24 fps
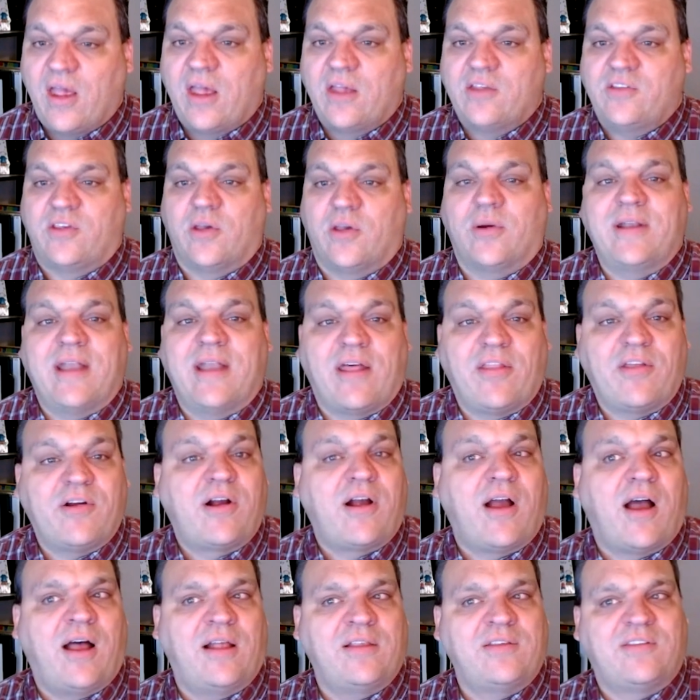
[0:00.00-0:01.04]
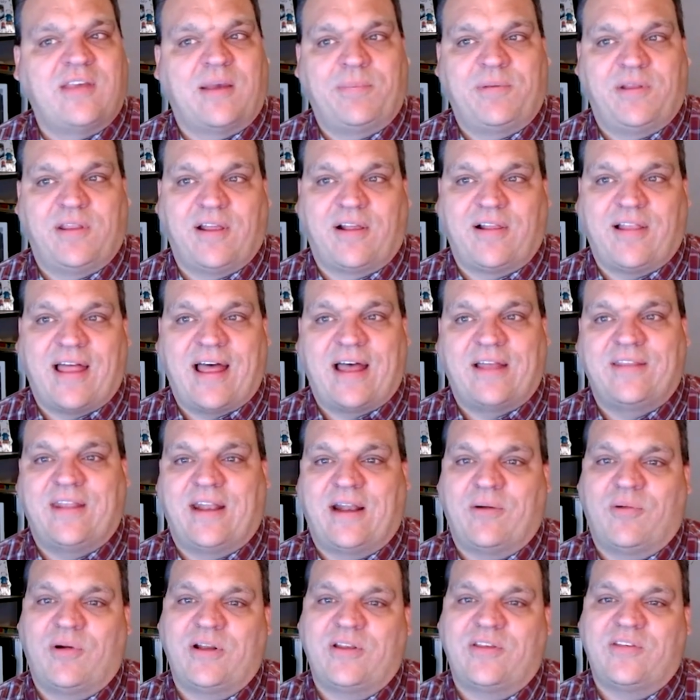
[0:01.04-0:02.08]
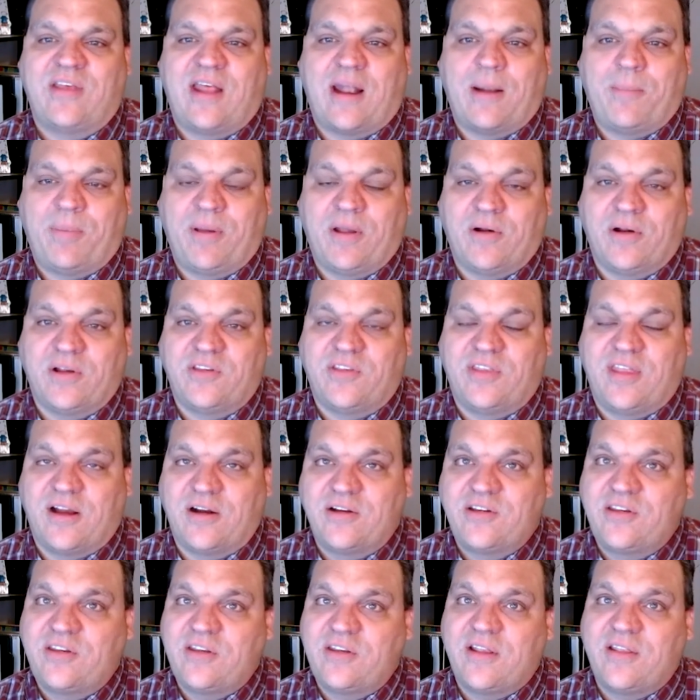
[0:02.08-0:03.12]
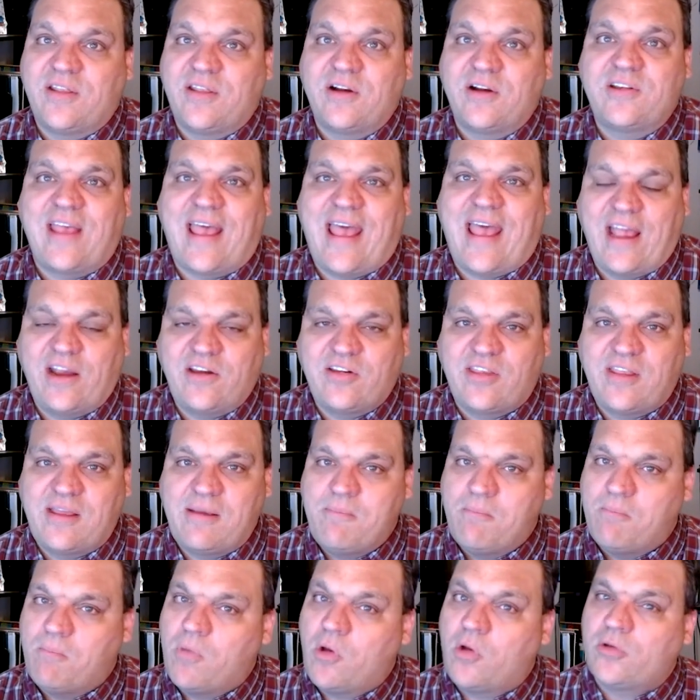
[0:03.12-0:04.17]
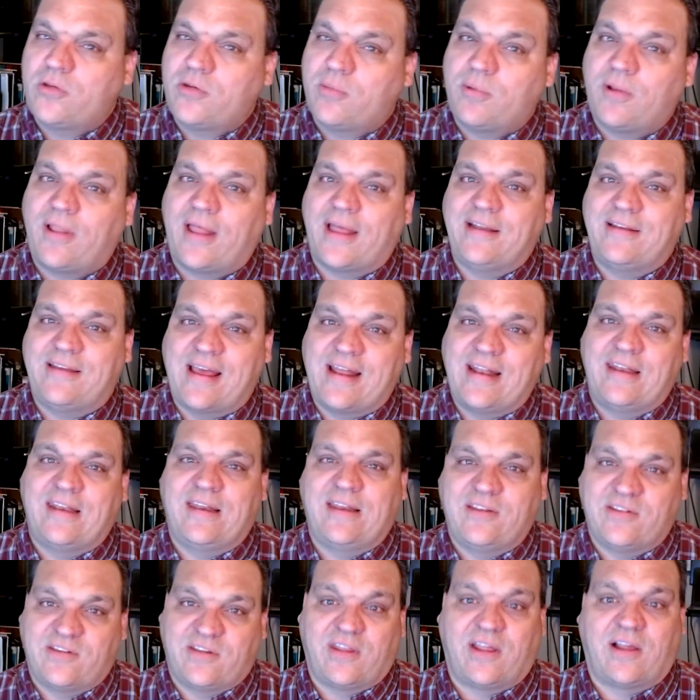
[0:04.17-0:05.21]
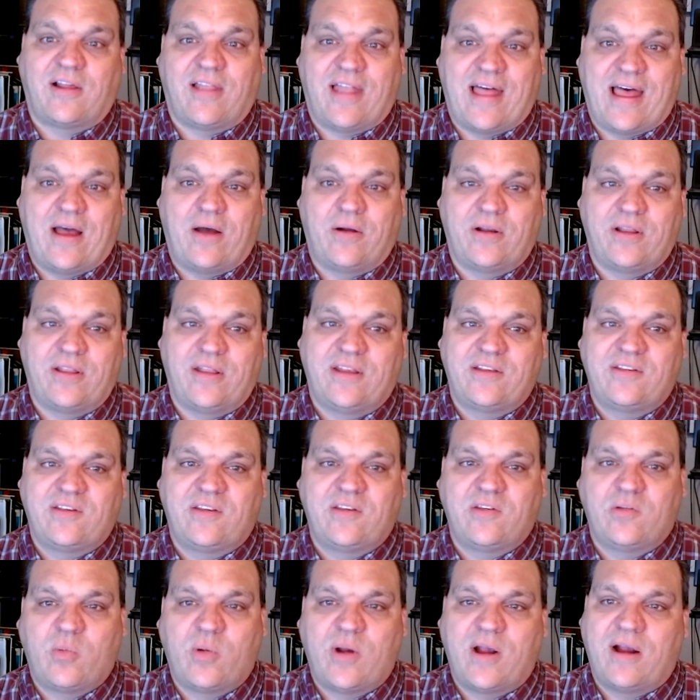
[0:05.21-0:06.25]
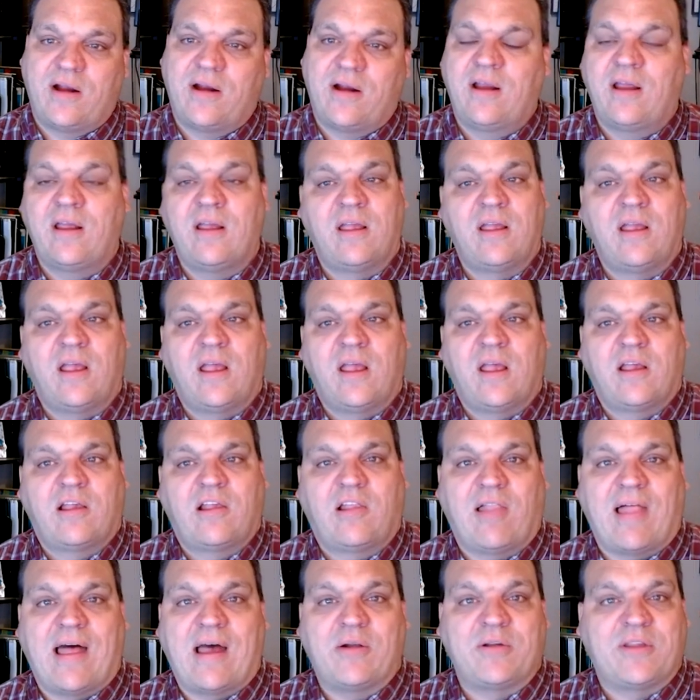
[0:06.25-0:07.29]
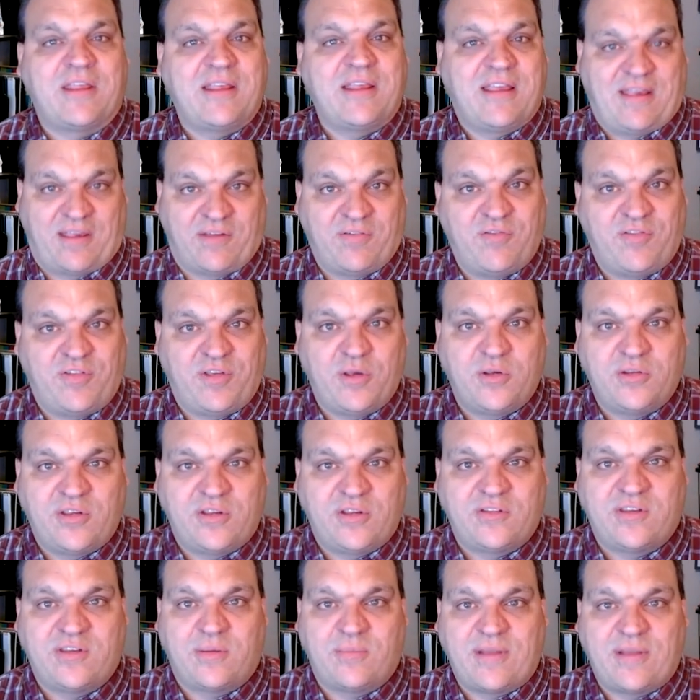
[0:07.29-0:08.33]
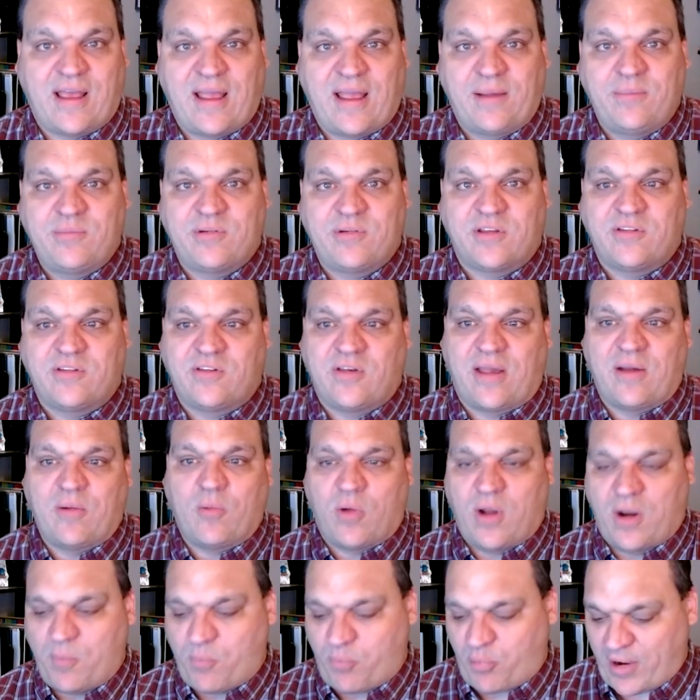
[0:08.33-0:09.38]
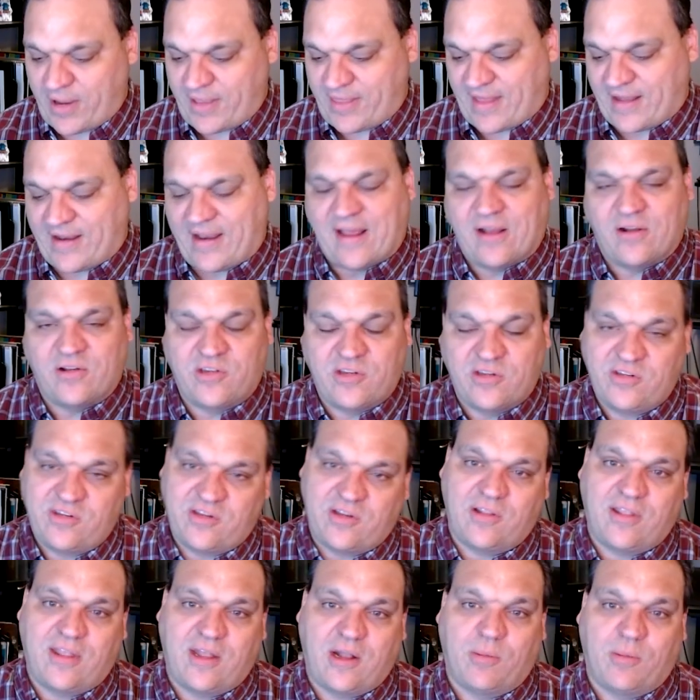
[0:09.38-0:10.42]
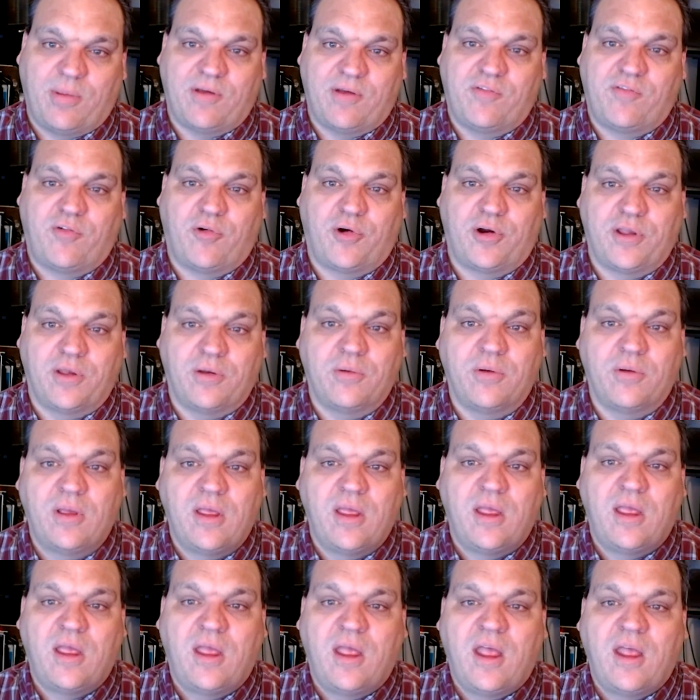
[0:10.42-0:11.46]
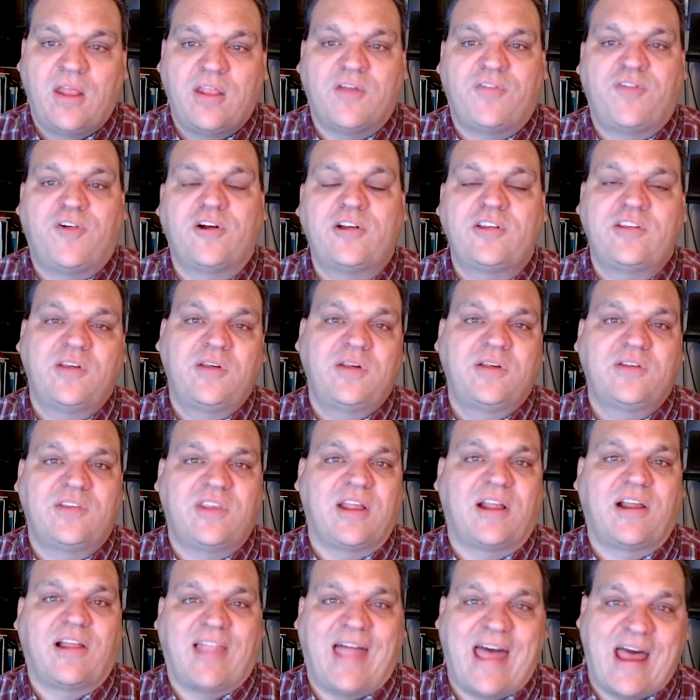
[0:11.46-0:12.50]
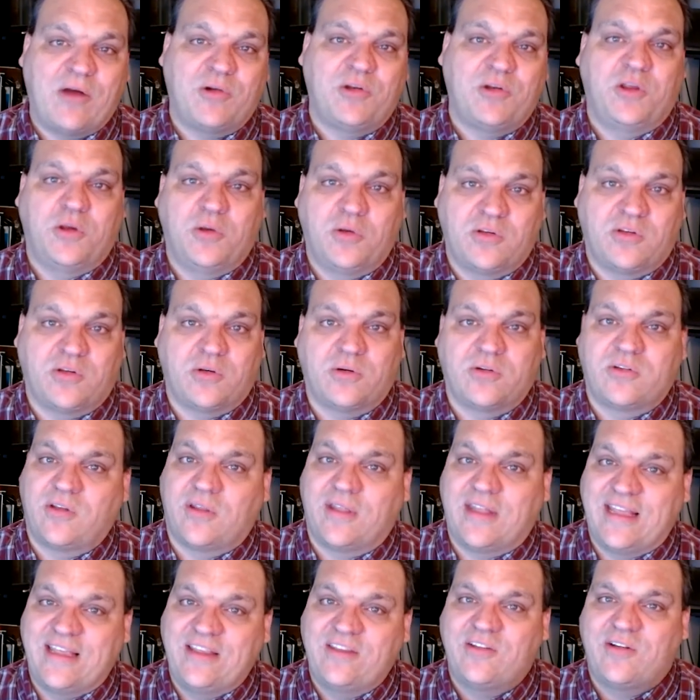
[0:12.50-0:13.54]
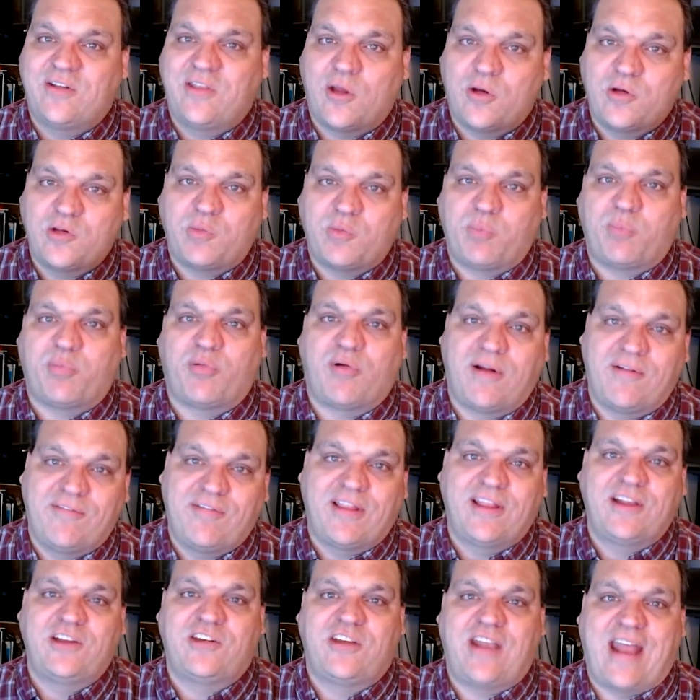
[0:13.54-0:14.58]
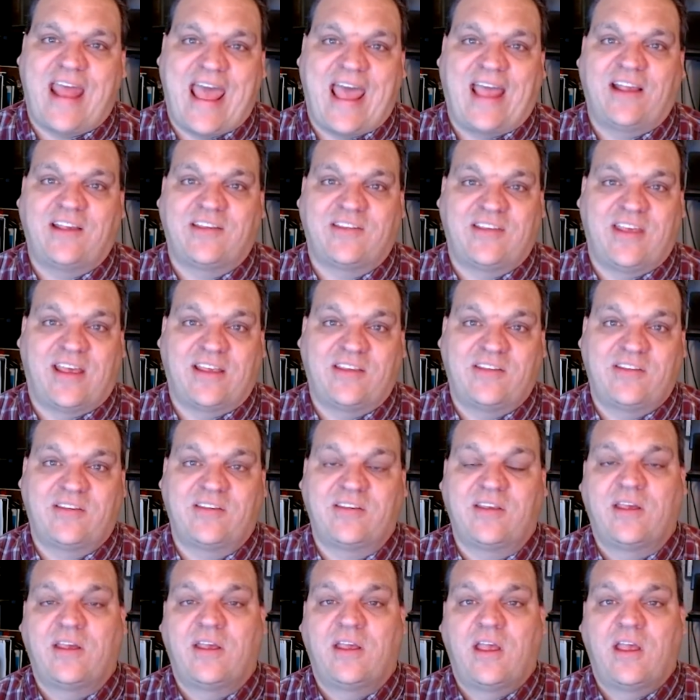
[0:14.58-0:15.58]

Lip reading: So another concept of the cloud that I want to set up here is there's actually multiple identities in the cloud. And this is where cloud can get confusing sometimes. And so I want to break that down just a little bit for you. The first thing is the cloud users. These are those privileged access.